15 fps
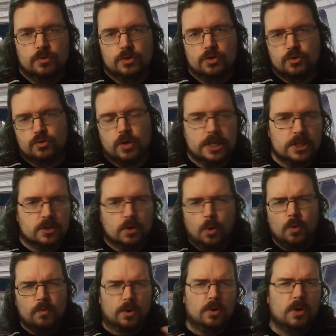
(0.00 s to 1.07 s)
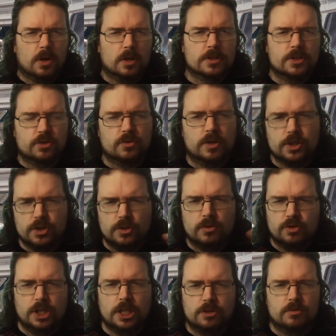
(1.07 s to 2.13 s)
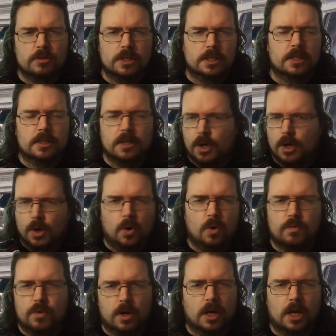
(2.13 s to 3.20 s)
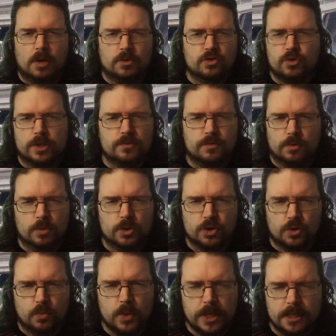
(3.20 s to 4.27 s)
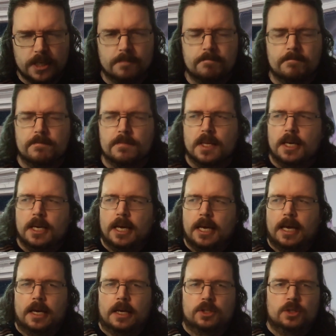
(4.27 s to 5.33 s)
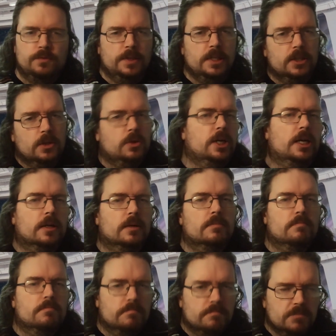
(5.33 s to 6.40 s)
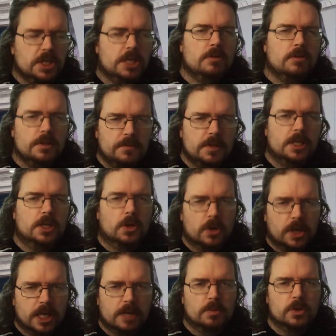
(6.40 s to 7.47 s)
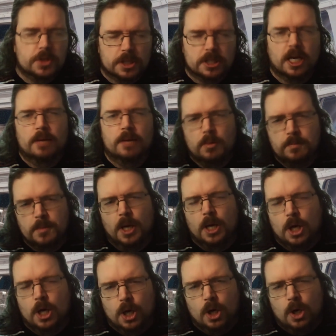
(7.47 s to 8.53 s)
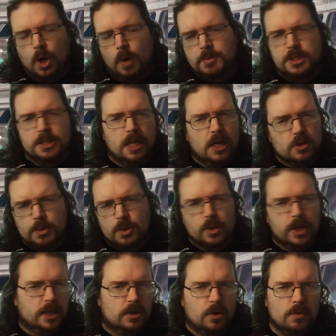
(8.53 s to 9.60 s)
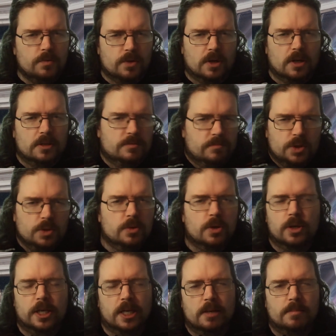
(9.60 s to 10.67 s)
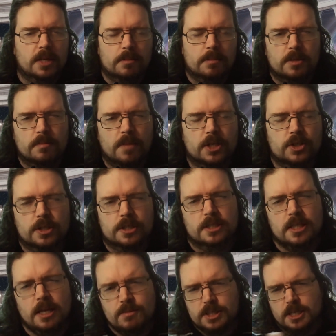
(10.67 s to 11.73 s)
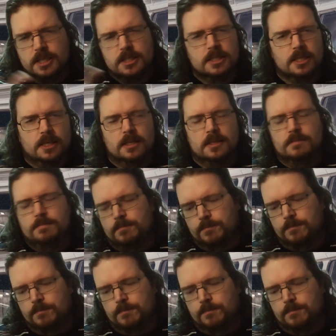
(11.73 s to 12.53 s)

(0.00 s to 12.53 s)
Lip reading: stressed overall, generally overall, how stressful was your week, to feeling okay, generally feeling okay most of the time, ups and downs, but okay, overall, doing okay, being able to manage things. And that was a nice scale,